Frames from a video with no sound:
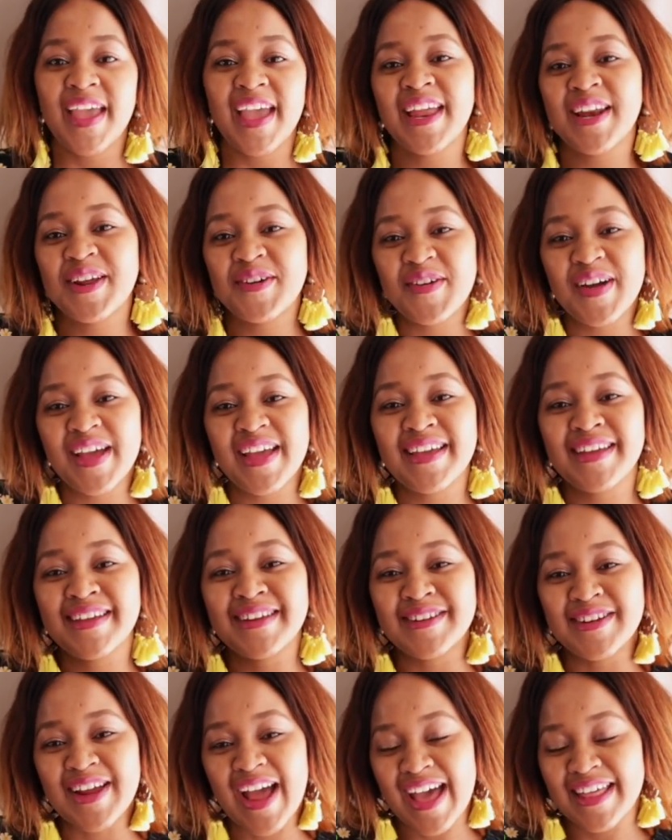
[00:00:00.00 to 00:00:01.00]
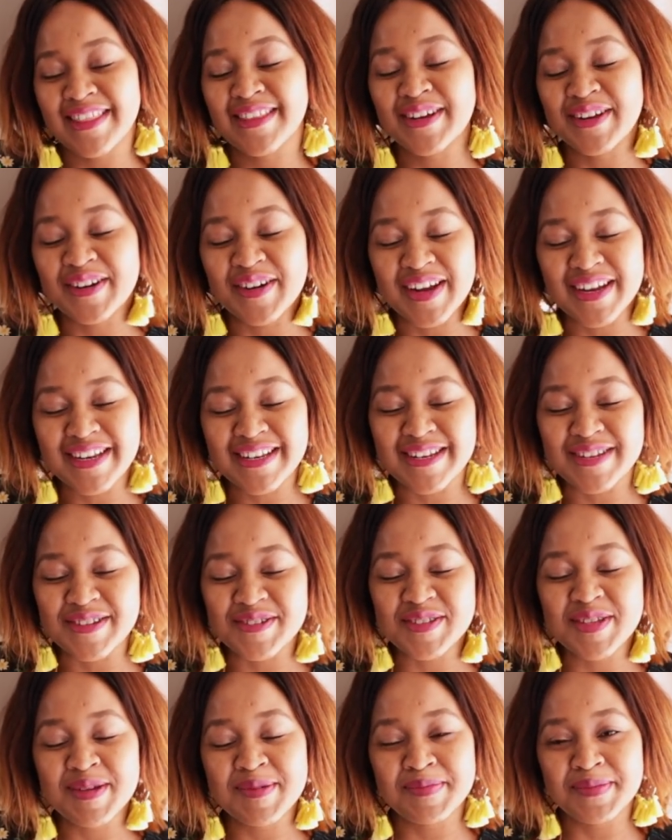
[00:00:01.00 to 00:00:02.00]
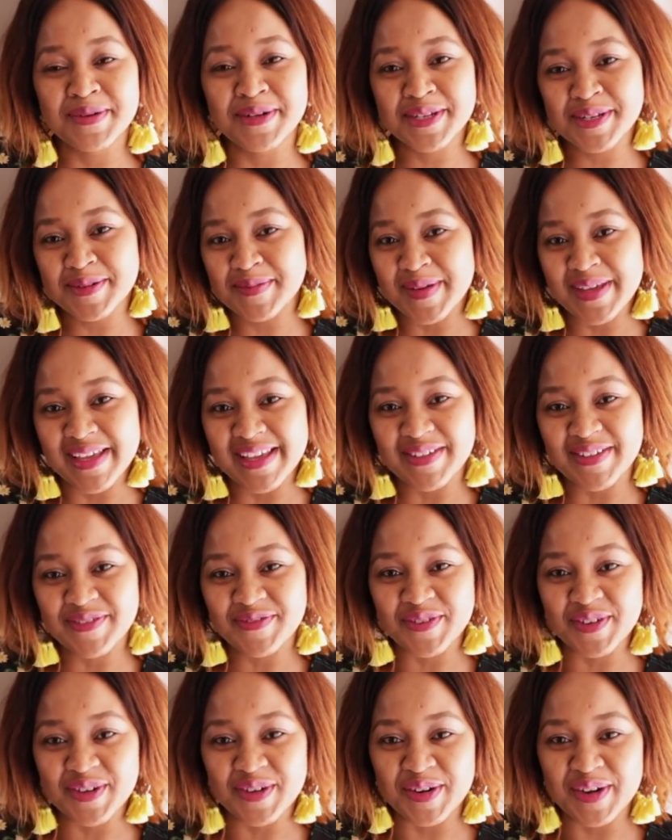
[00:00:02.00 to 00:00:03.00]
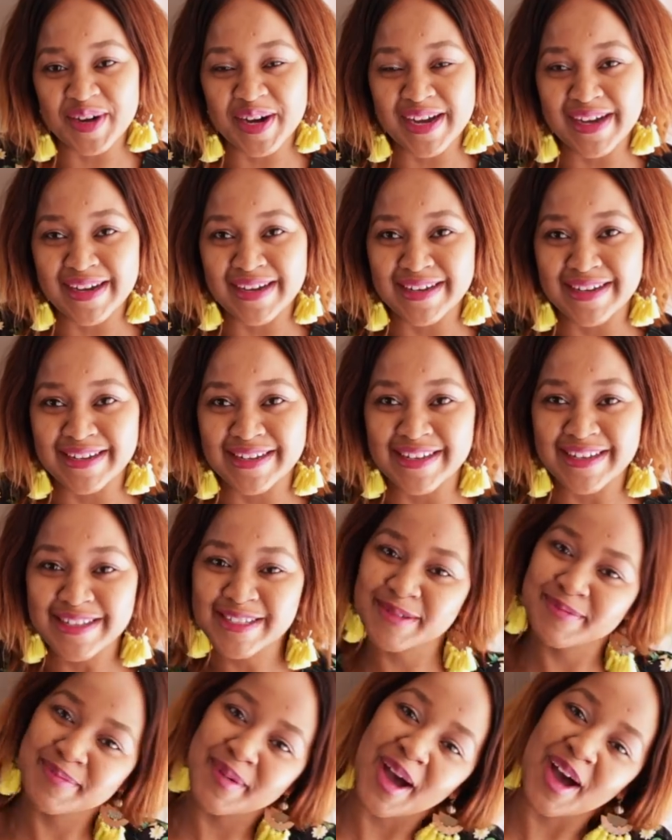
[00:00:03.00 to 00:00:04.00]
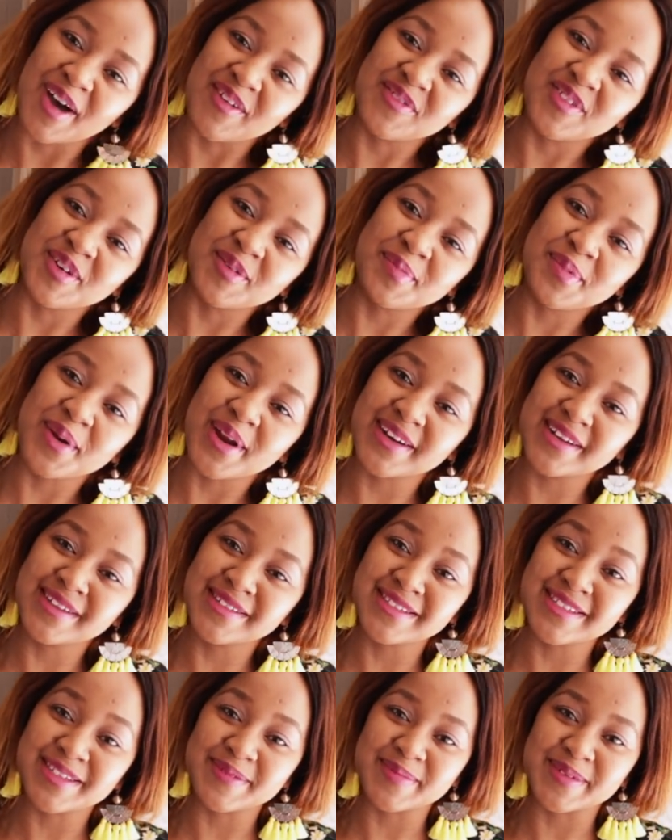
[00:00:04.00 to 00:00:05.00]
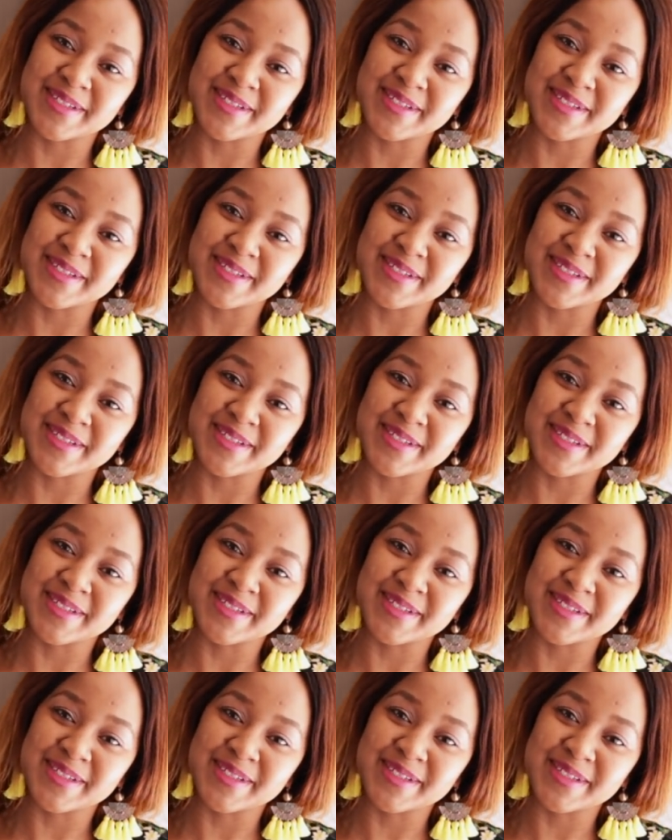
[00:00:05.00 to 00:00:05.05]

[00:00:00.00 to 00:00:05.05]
Anyway, in other great news, he booked me for a spa for a pregnancy